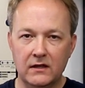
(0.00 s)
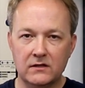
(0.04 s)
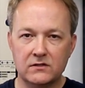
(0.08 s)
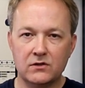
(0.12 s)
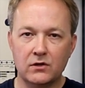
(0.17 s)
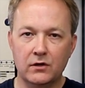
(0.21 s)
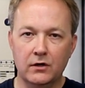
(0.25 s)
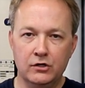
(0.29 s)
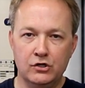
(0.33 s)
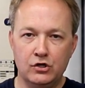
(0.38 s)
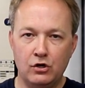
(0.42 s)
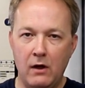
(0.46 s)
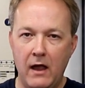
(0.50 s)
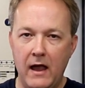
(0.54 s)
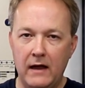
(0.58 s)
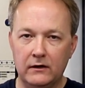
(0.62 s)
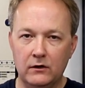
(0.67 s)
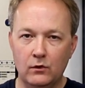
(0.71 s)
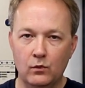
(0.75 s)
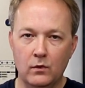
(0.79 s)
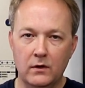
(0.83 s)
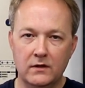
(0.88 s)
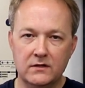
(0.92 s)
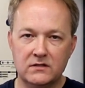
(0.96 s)
It's going to track
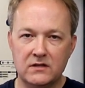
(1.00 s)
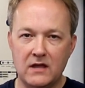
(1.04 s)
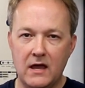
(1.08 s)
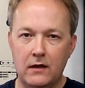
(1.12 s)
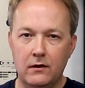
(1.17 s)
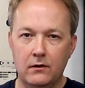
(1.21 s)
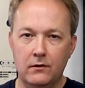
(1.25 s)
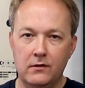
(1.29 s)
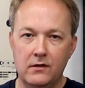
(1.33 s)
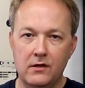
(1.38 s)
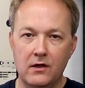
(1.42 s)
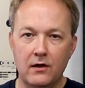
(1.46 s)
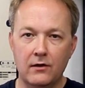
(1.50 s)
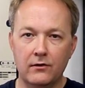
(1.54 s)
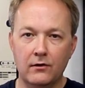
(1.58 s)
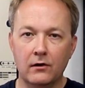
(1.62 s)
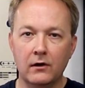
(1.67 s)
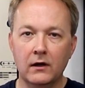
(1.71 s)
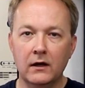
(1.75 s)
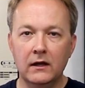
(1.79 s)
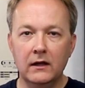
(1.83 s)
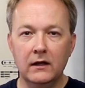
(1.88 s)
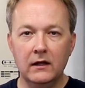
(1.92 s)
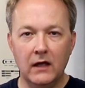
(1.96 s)
to one side or the
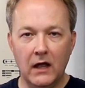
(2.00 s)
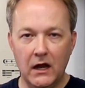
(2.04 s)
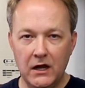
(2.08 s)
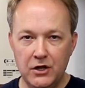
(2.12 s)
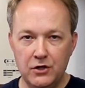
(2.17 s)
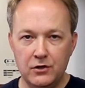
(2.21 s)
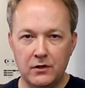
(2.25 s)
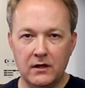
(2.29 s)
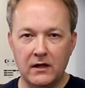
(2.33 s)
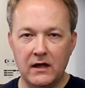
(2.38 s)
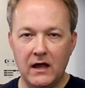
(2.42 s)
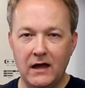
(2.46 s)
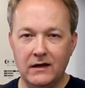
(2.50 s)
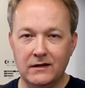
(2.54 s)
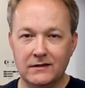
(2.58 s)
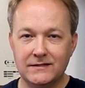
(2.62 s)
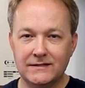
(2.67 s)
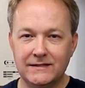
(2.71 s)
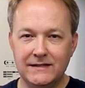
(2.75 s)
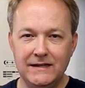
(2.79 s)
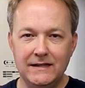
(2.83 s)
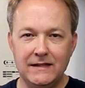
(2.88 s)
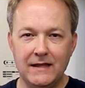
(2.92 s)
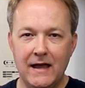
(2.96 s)
other. And you can kind of
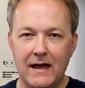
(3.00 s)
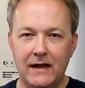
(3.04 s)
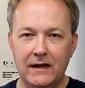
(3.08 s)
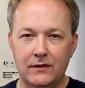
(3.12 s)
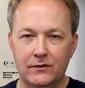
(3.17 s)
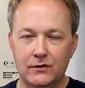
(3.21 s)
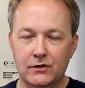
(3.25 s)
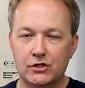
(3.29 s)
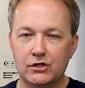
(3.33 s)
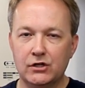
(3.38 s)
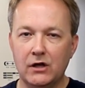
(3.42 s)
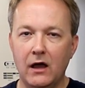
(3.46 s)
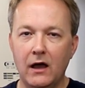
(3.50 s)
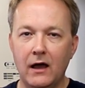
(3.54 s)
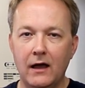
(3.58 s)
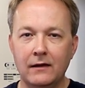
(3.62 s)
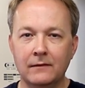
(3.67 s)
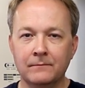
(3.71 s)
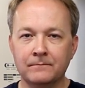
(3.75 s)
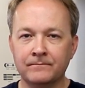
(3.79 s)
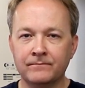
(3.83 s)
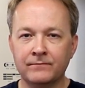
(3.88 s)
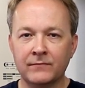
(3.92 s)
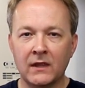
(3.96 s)
see that in the
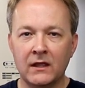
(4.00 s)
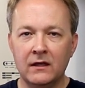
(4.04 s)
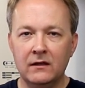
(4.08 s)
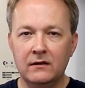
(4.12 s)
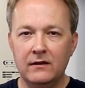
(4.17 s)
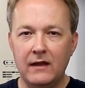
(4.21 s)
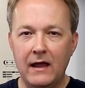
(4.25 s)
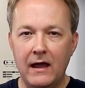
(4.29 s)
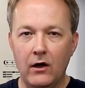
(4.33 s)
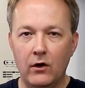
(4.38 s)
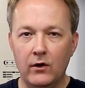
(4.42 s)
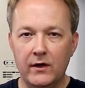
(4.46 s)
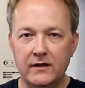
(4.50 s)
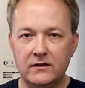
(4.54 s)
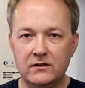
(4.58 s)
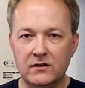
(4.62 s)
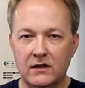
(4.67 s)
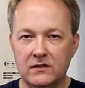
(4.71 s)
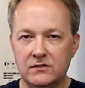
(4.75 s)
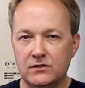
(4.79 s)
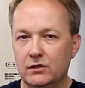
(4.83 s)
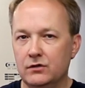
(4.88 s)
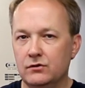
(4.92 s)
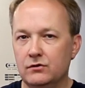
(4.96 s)
shot. Now, it
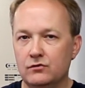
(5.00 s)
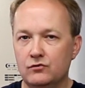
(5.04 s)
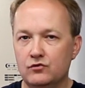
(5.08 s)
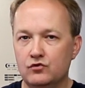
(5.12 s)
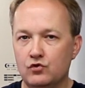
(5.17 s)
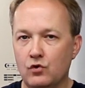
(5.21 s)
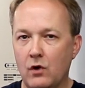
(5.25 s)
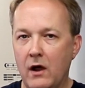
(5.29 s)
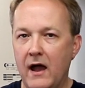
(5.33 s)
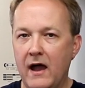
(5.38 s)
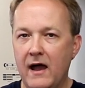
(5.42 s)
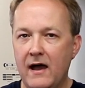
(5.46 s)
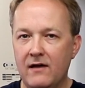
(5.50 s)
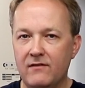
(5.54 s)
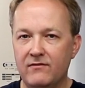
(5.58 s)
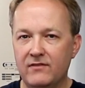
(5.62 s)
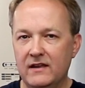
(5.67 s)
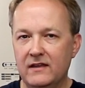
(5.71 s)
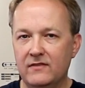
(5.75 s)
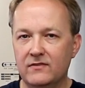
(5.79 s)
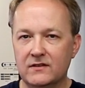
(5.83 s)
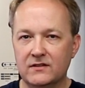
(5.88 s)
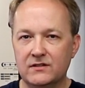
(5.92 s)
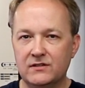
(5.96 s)
doesn't drive
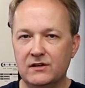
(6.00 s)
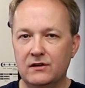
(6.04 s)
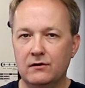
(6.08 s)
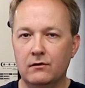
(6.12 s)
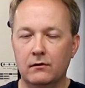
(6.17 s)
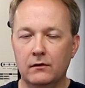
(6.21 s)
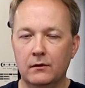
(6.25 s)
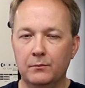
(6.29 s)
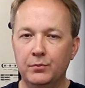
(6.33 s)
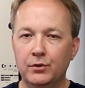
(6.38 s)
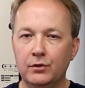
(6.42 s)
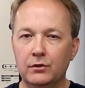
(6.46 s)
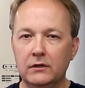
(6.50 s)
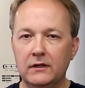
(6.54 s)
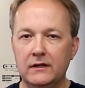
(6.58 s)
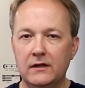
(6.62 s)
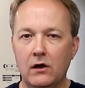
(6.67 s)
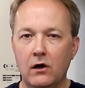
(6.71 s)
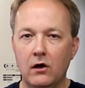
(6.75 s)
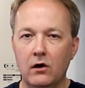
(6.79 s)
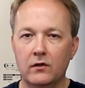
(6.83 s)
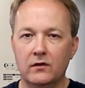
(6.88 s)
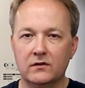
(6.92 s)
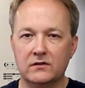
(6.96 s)
in the center of the pulley
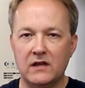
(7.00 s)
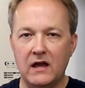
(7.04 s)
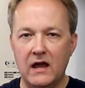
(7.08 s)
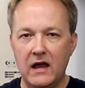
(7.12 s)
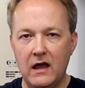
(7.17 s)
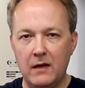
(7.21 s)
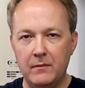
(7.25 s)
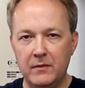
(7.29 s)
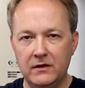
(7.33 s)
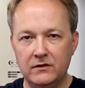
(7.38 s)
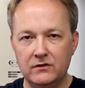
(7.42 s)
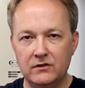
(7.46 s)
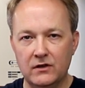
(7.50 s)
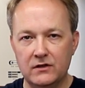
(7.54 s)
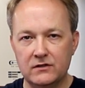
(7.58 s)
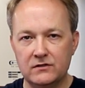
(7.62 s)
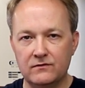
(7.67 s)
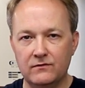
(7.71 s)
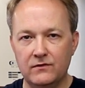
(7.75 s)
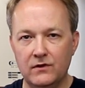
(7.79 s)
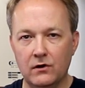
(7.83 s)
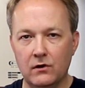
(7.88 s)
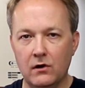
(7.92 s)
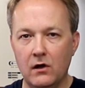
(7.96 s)
all the time. It does
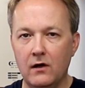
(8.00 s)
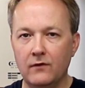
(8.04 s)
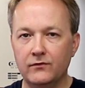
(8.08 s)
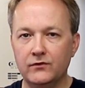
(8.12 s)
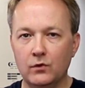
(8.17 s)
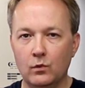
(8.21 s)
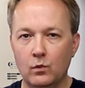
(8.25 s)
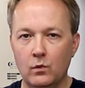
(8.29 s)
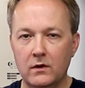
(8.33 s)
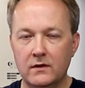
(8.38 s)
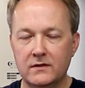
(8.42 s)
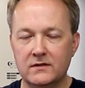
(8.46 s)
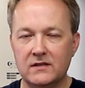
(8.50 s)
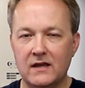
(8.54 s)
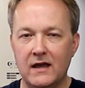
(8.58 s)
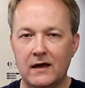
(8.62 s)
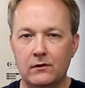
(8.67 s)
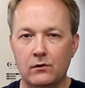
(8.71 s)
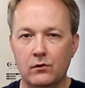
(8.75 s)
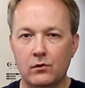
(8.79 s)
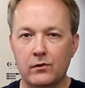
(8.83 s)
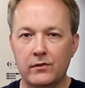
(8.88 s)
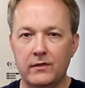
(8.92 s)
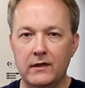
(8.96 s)
veer off to one
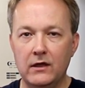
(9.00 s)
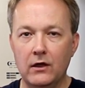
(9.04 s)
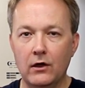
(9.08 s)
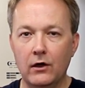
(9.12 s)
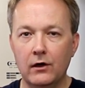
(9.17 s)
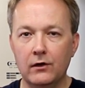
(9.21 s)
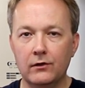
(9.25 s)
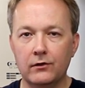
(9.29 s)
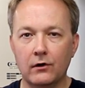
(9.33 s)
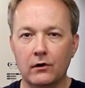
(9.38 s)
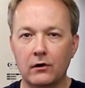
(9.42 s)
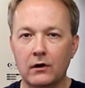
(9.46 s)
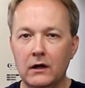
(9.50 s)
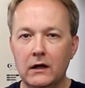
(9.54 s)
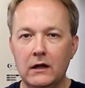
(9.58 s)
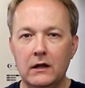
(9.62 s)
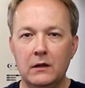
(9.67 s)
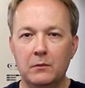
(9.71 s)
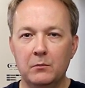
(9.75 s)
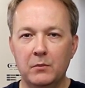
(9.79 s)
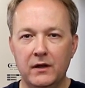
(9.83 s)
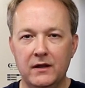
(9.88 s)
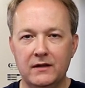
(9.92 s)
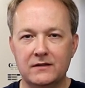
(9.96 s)
side or the other,
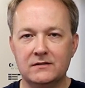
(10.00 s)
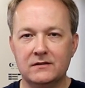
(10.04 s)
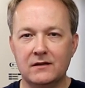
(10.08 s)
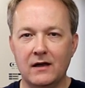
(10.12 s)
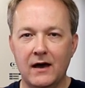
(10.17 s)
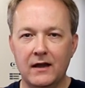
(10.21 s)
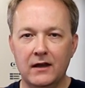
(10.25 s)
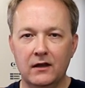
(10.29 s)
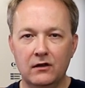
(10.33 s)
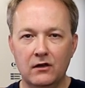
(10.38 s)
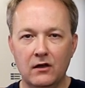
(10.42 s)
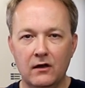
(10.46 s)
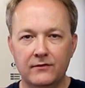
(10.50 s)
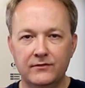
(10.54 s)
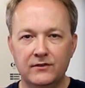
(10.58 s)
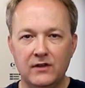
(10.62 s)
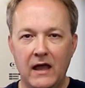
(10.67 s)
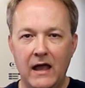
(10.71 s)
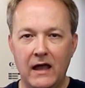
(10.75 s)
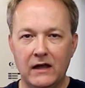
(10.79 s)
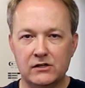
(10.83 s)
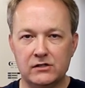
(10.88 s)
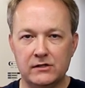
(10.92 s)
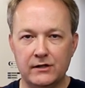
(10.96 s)
but it's not enough
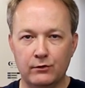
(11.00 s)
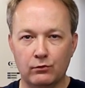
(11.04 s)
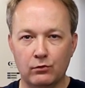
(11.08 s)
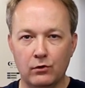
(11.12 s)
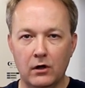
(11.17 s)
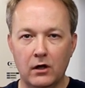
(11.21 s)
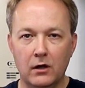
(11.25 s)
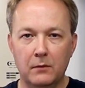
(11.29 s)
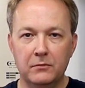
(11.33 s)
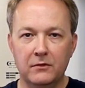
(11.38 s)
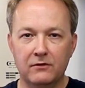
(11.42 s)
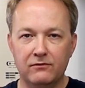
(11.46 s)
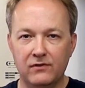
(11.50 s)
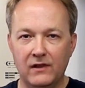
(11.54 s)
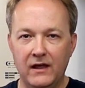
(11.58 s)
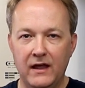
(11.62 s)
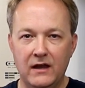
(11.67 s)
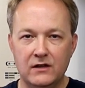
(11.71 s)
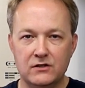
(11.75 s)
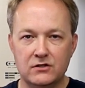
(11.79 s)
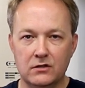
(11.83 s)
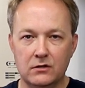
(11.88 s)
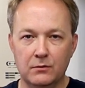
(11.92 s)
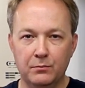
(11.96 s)
to actually rub the
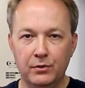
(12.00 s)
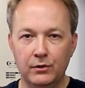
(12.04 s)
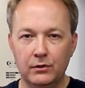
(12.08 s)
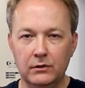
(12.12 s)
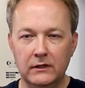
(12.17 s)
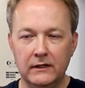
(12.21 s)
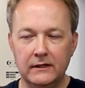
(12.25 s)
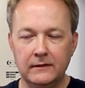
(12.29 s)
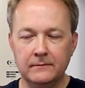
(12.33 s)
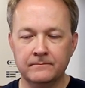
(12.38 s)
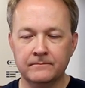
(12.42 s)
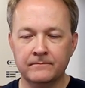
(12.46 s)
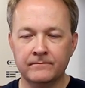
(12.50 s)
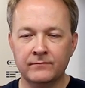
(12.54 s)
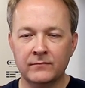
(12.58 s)
flange of the pulley.